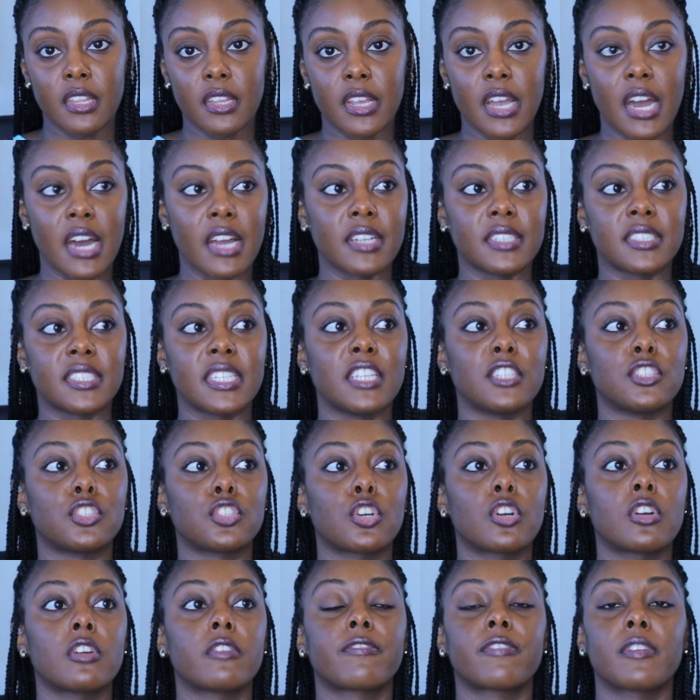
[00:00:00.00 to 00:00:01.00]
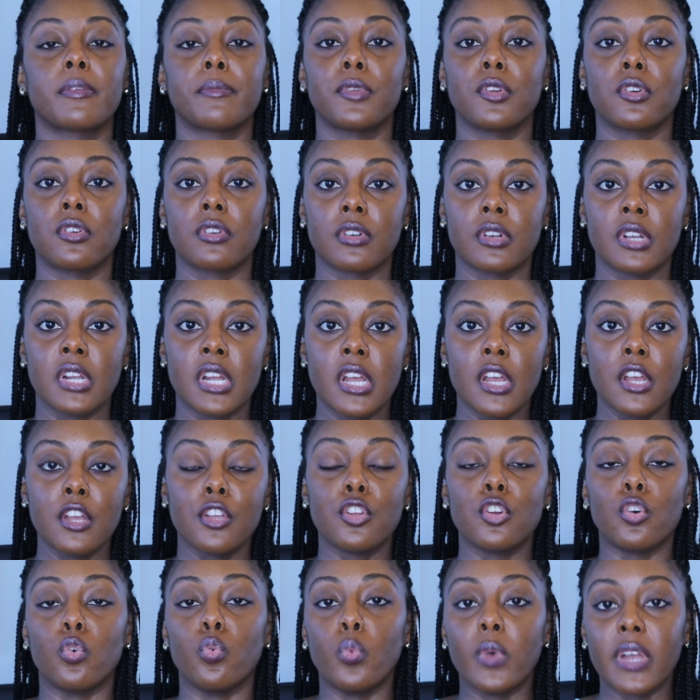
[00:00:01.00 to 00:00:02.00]
God is saying, turn from your
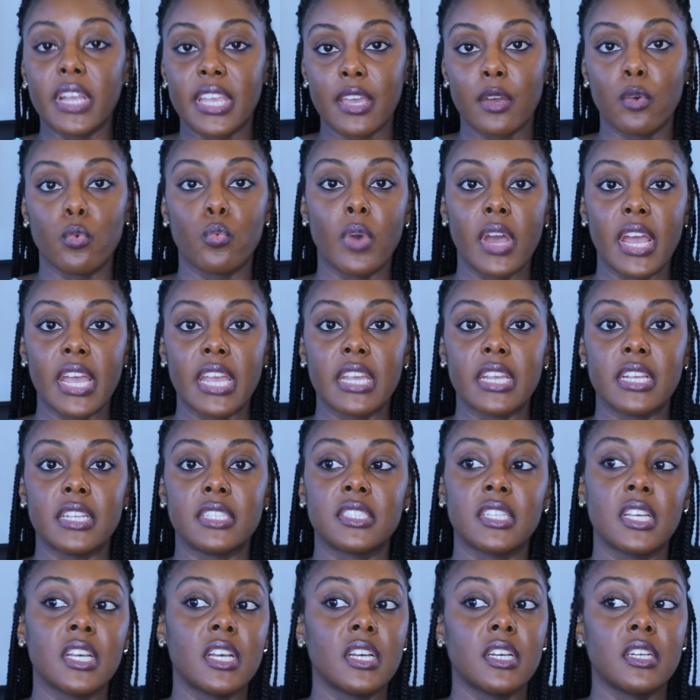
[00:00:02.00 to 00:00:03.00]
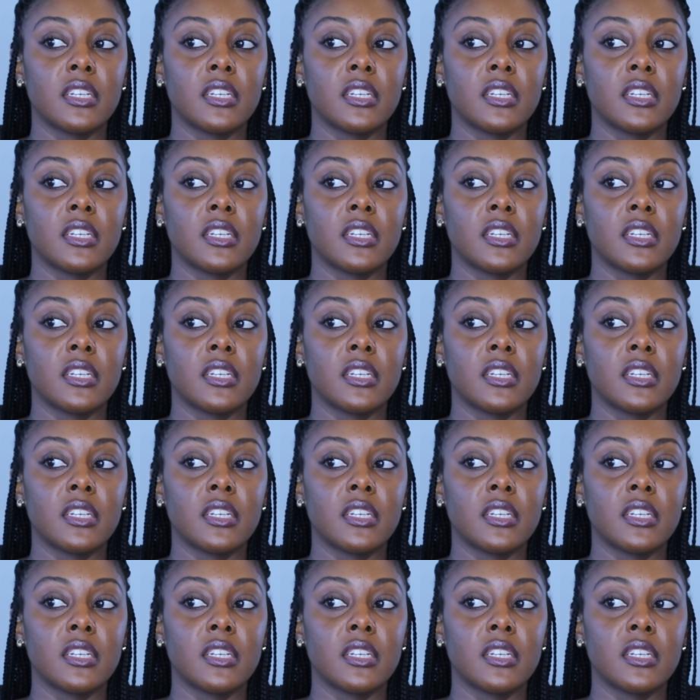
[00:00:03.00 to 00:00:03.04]
your wicked ways.